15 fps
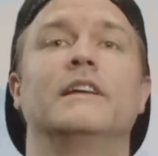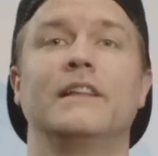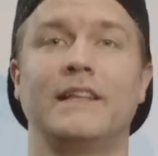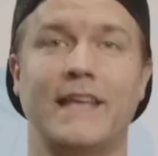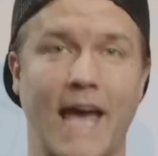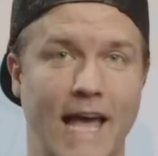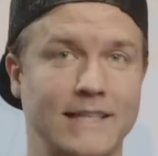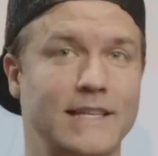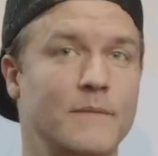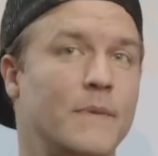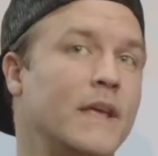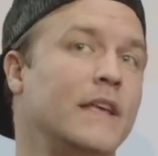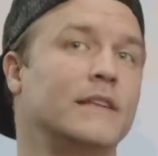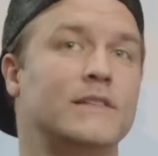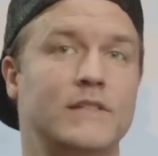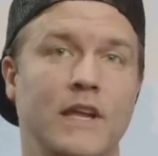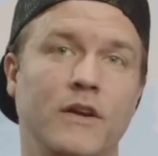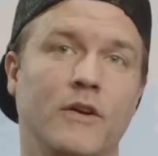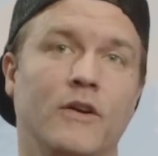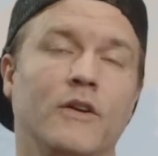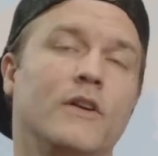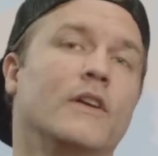Cassie being
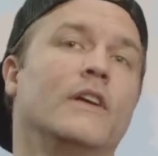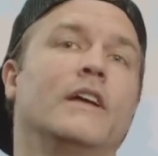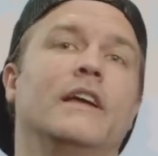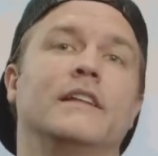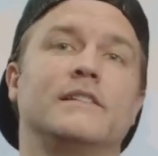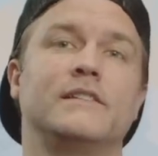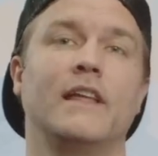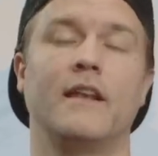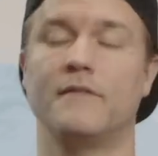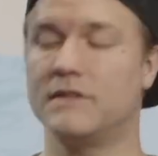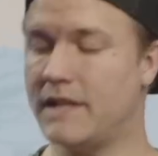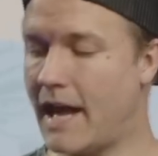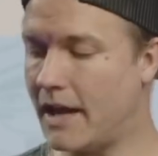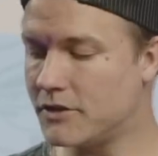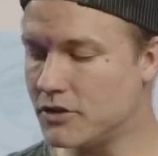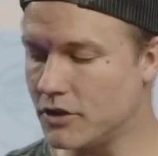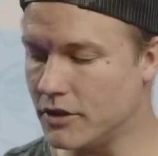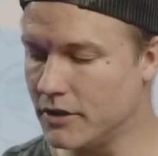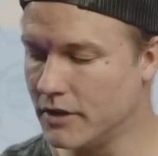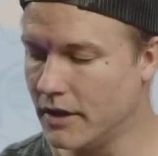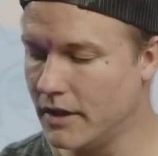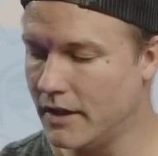Stinger instead of
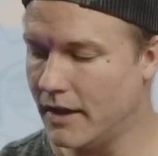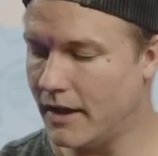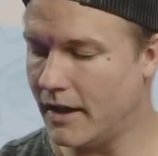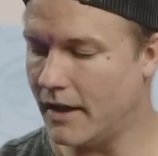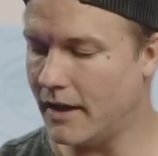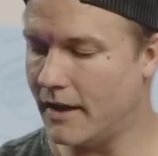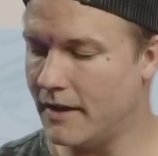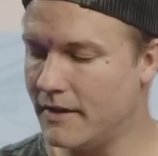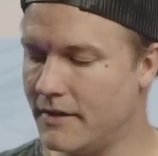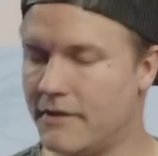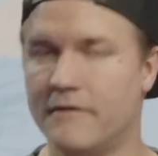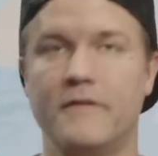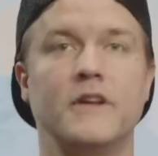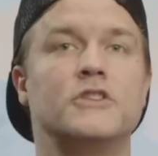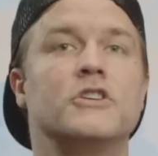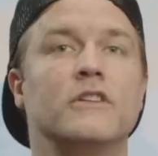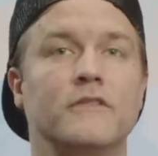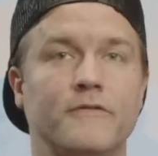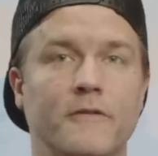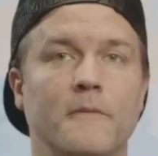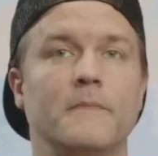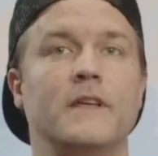Stature, uh, the Vision
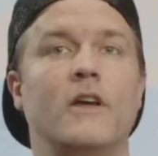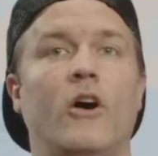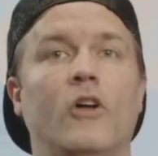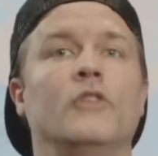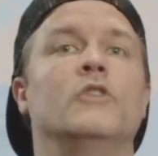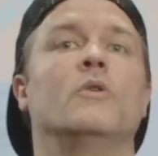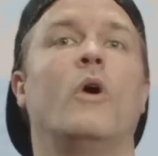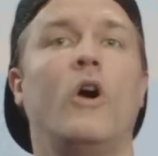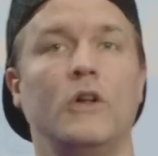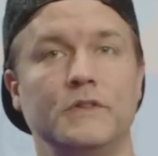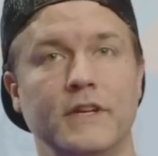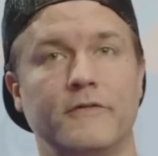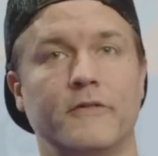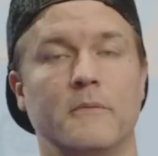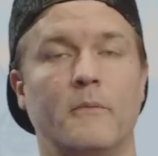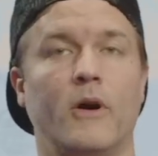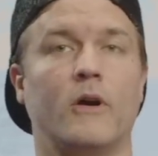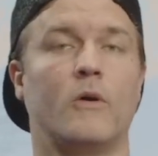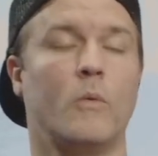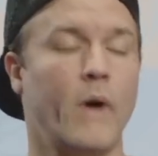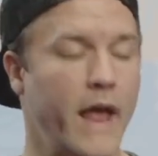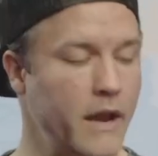from the all new, all different Mark
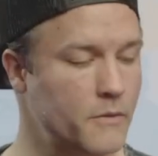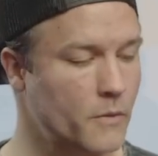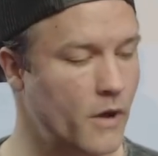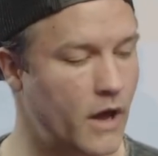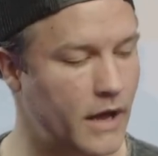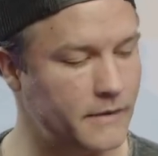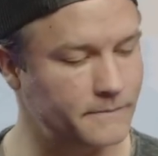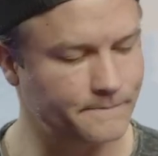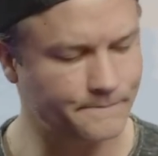Waid run